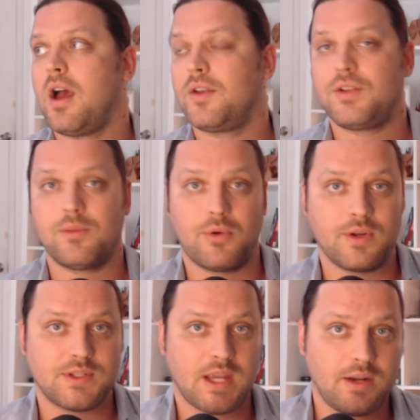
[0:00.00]
to the
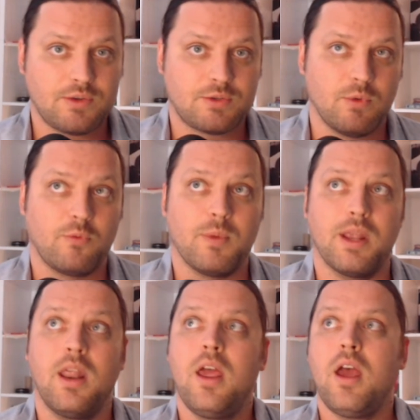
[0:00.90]
Bernie Sanders
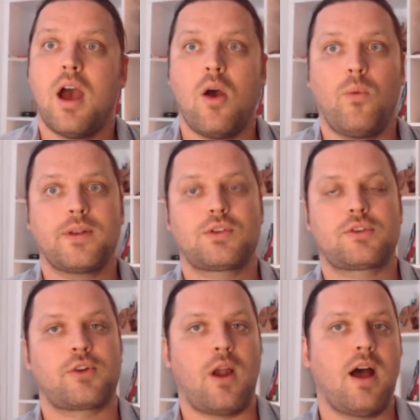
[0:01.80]
movement, which
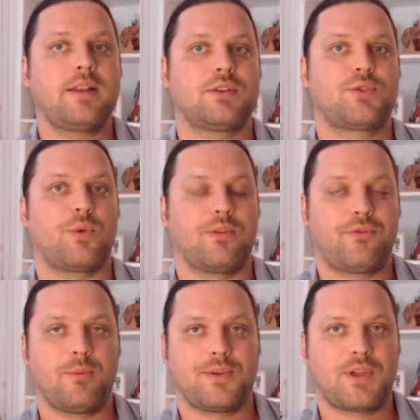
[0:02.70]
tried to sort of
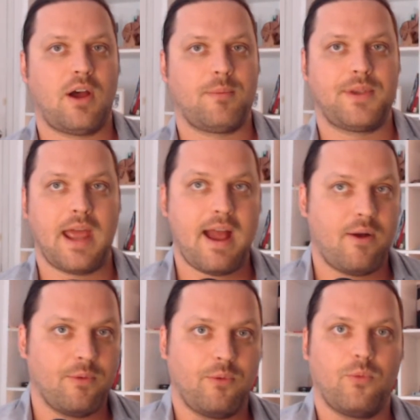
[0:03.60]
from the top
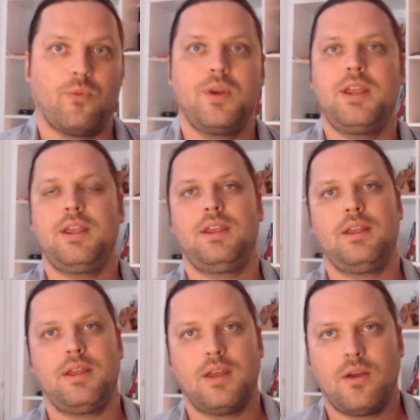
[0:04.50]
down
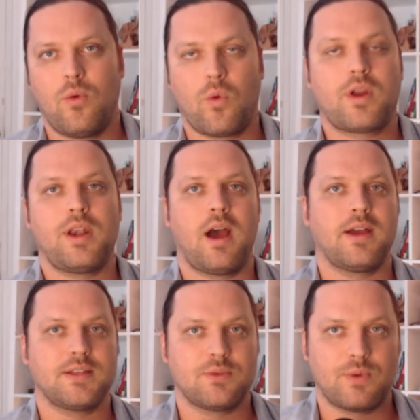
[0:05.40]

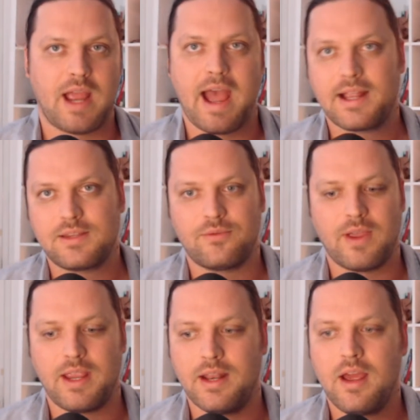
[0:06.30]
reorganize and
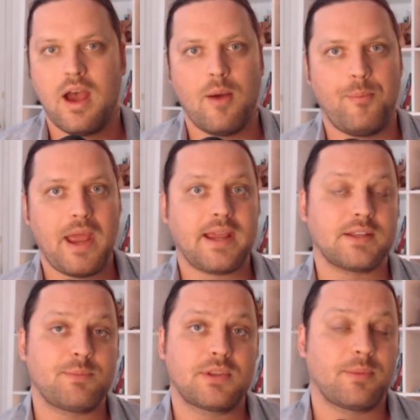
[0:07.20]
reactivate a
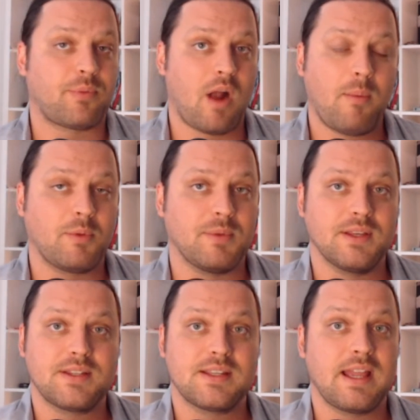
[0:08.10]
base. But the problem
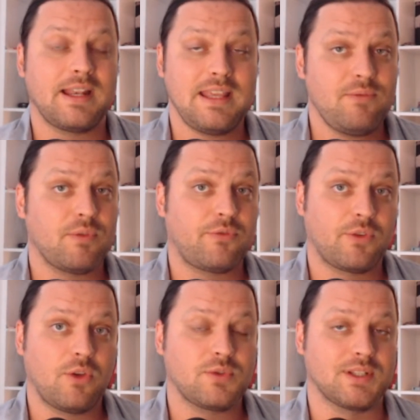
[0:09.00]
is that even
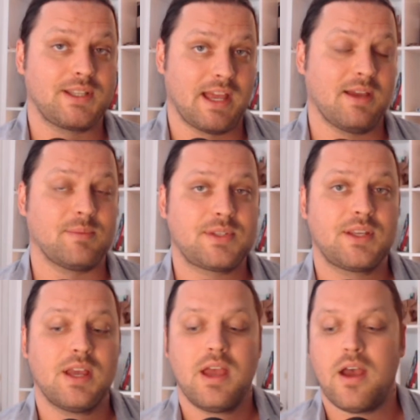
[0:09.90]
for those attempts,
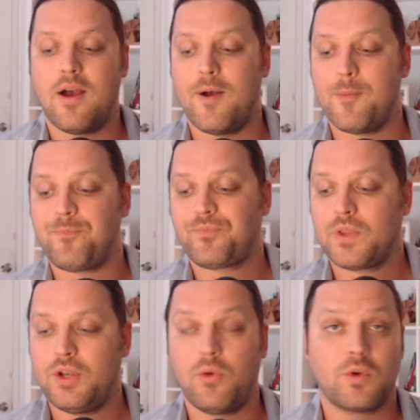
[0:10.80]

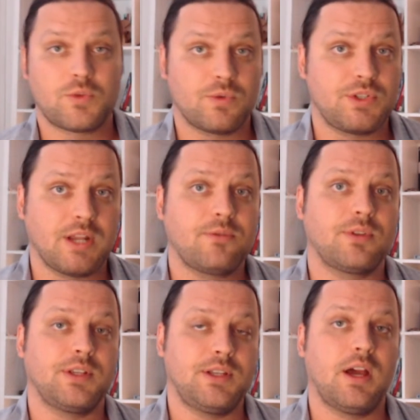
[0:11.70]
which were
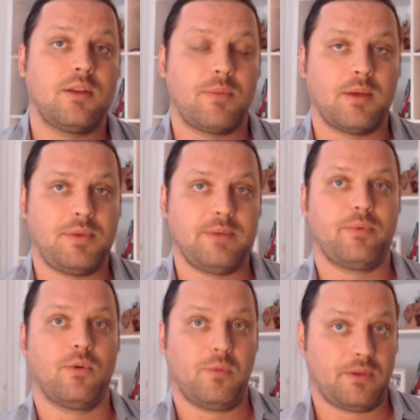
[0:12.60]
generally done by
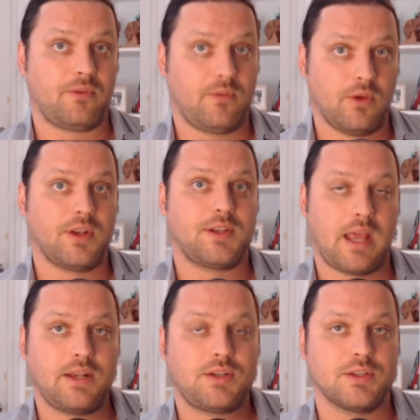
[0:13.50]
people with good
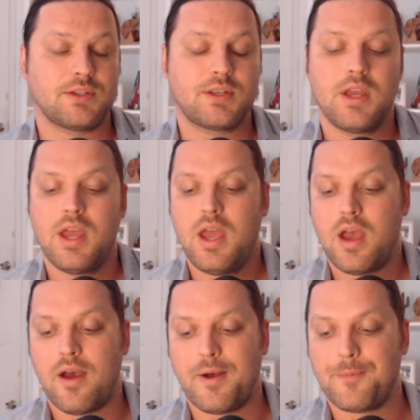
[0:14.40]
intentions.
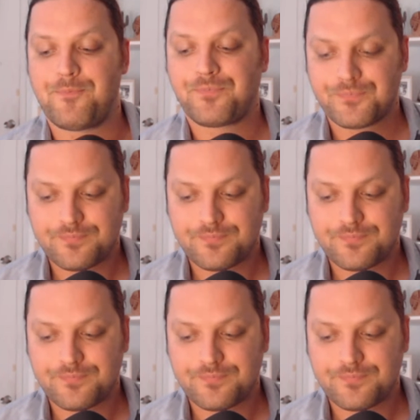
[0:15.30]
Um,